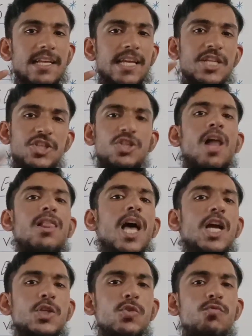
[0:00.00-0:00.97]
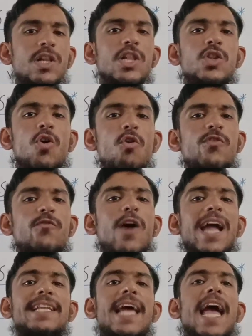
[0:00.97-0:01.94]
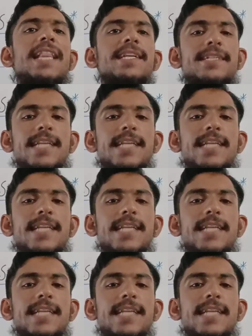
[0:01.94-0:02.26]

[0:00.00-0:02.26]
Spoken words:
inshallah you will not find any